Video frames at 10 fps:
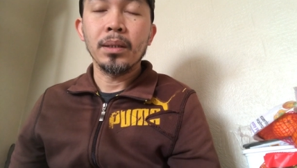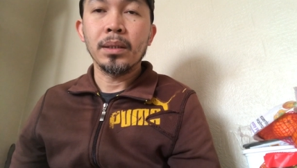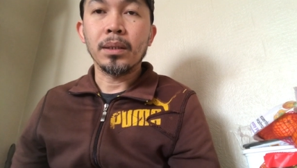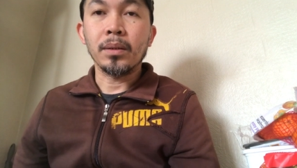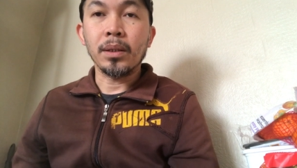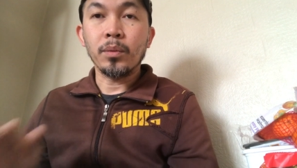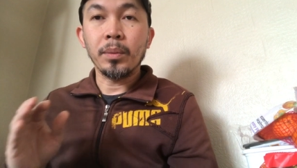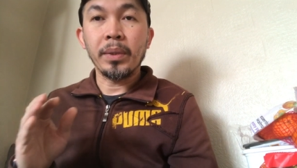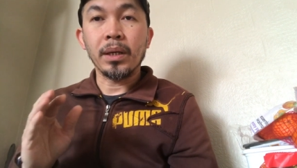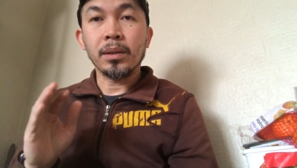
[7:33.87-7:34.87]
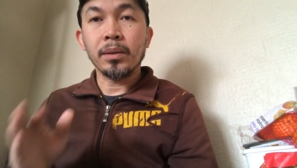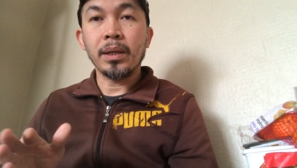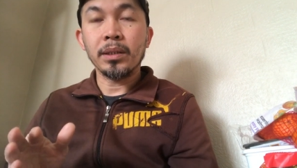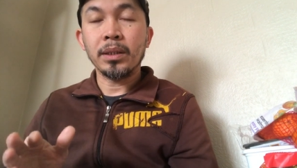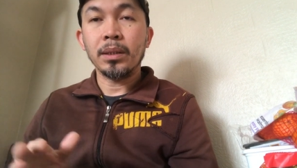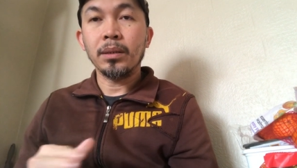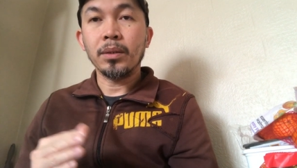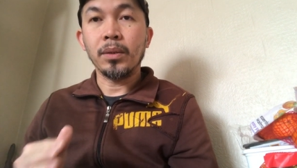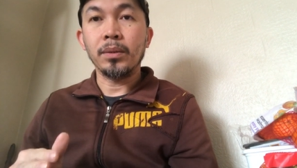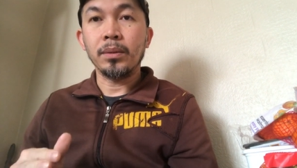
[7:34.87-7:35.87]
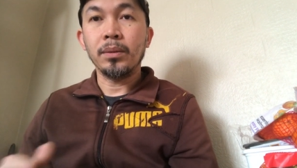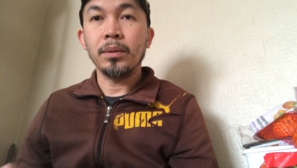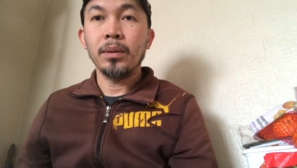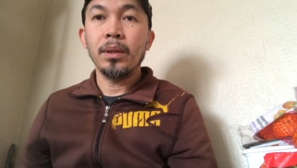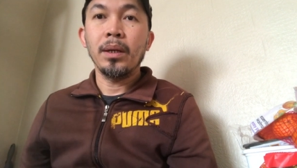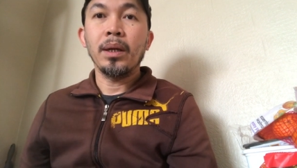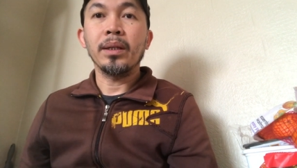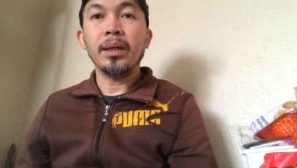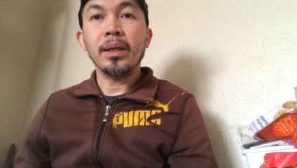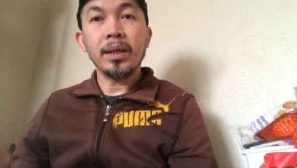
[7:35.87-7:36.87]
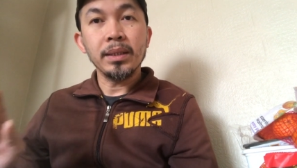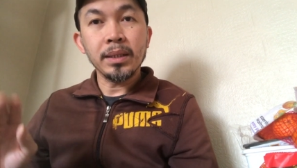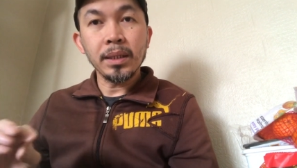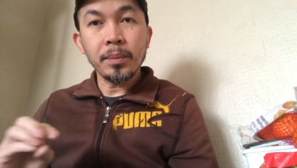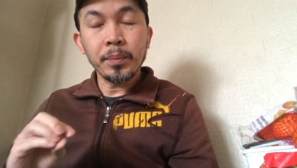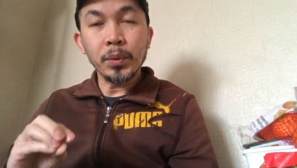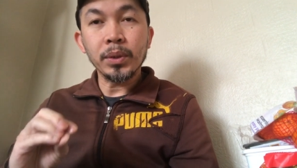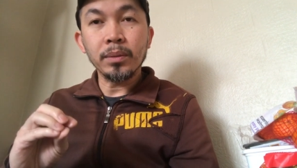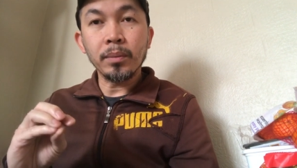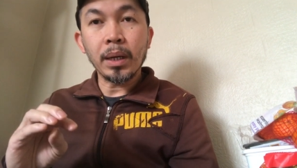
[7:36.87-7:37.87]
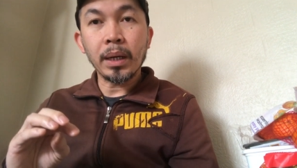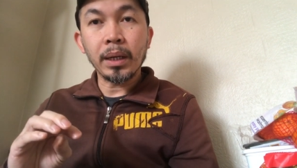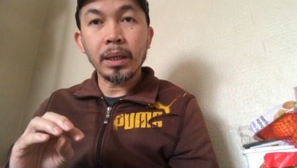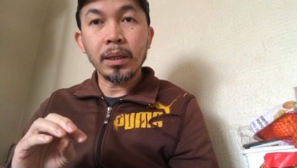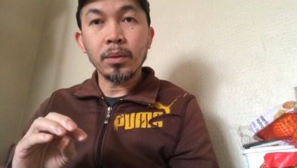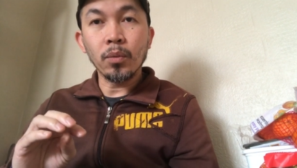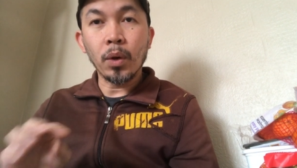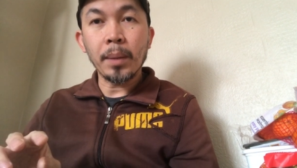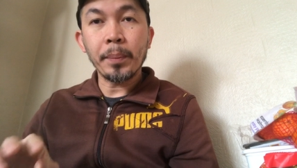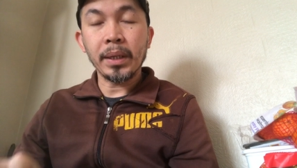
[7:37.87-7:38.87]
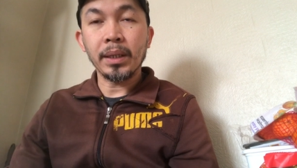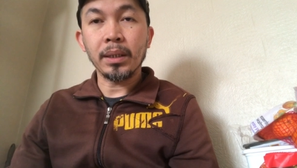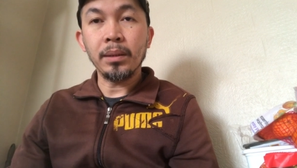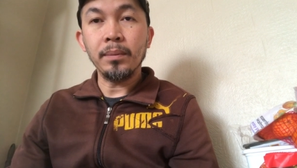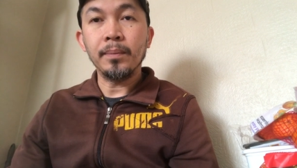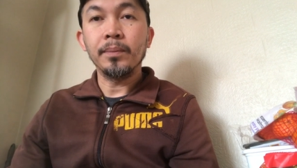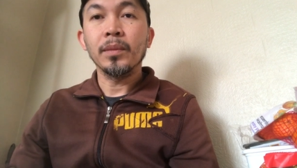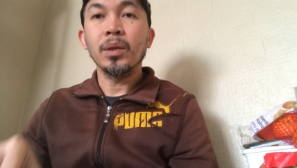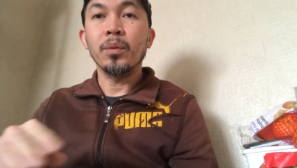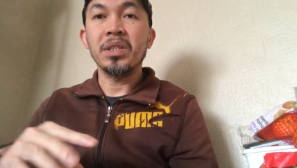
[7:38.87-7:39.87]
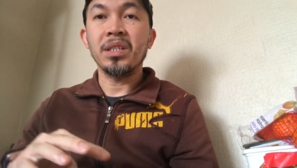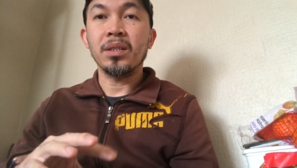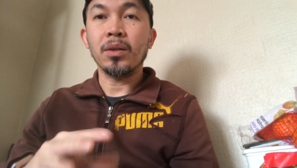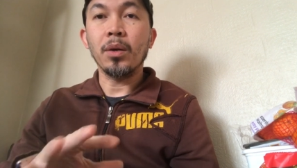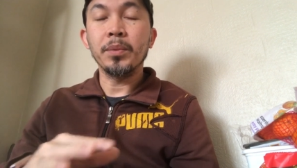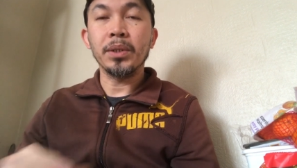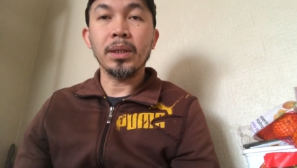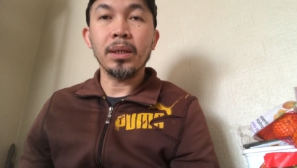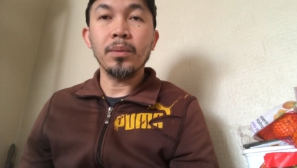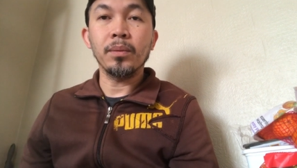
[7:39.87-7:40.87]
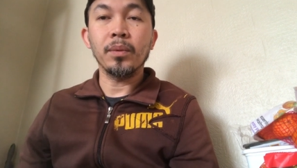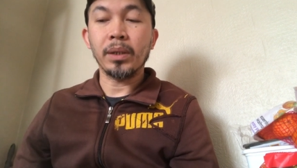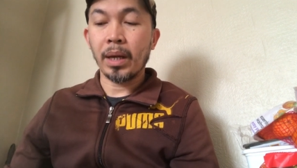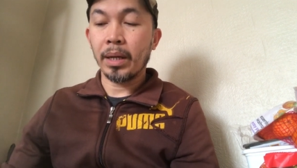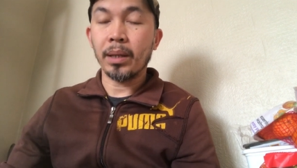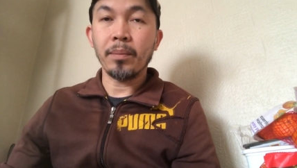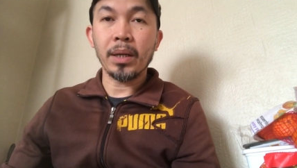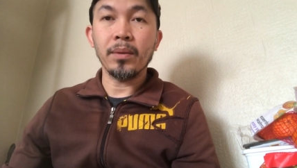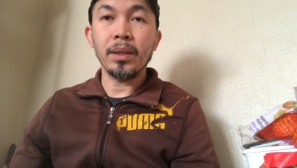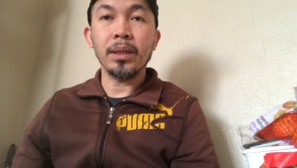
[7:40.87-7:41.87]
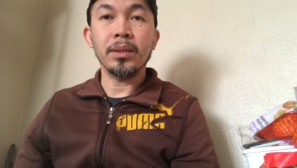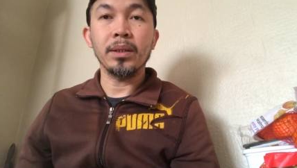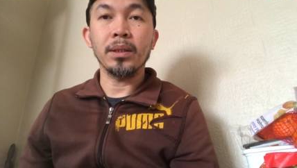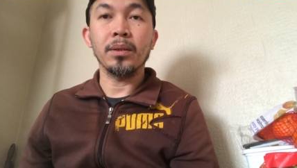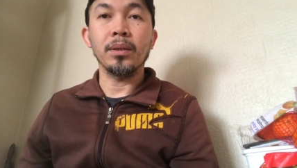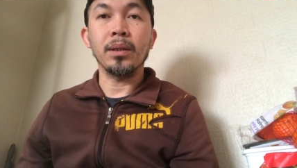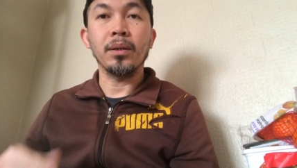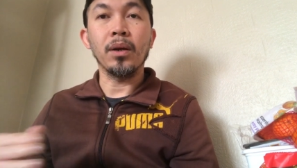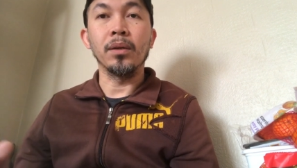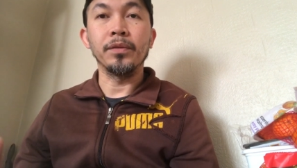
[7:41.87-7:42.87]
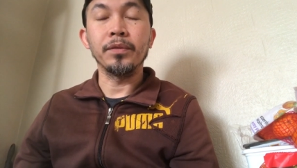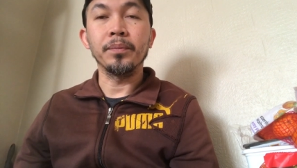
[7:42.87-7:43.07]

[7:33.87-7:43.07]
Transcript: so it will be a crunch tone and then I still put my wah pedal which is optional where I can manually turn it on and off